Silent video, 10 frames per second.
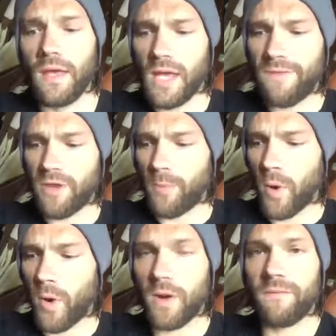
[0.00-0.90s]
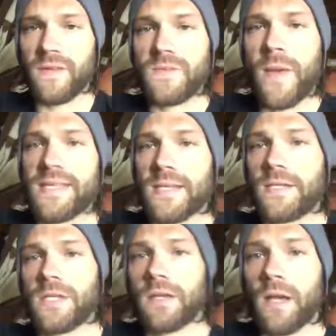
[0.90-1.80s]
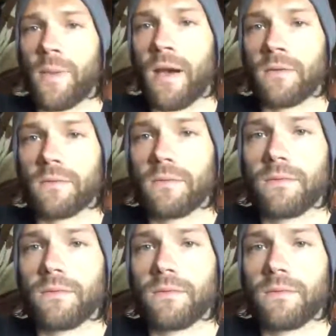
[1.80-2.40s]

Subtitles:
and if you're part of this message about